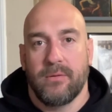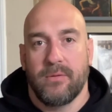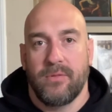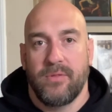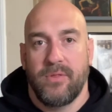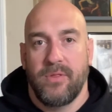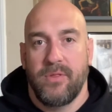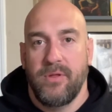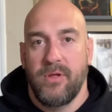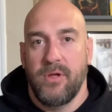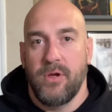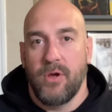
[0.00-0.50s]

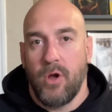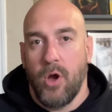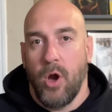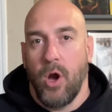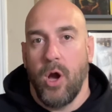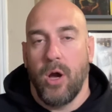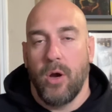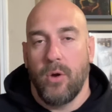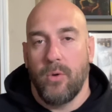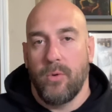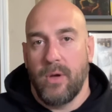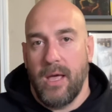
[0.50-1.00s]
you
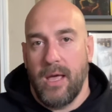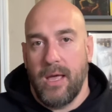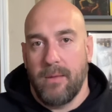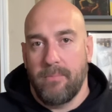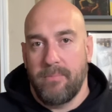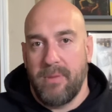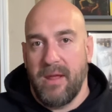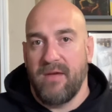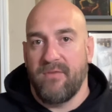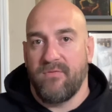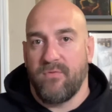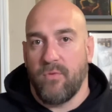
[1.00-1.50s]
go and
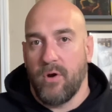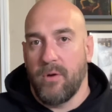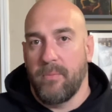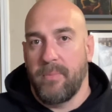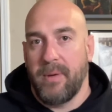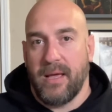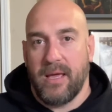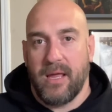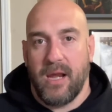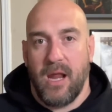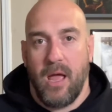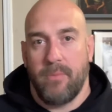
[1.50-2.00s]
pay for it and
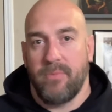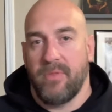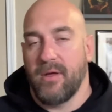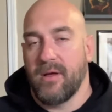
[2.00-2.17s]
pick it up.